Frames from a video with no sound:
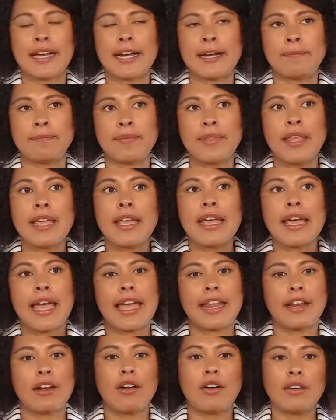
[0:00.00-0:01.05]
Um,
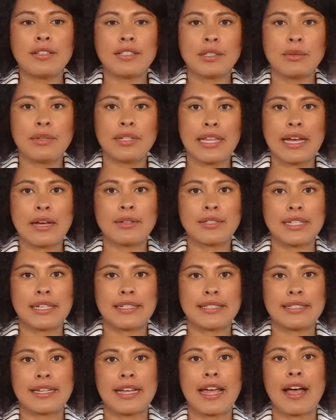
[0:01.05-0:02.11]
and it also allows
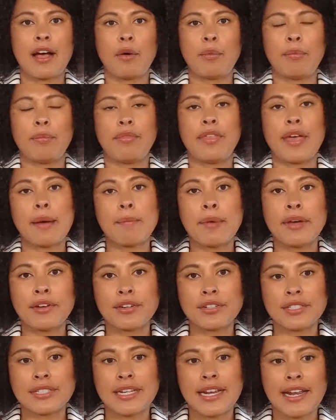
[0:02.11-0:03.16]
us to help them
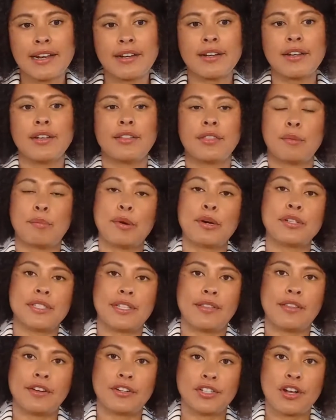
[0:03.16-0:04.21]
understand the
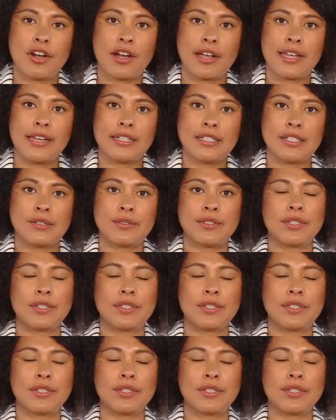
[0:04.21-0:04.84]
person they're talking to.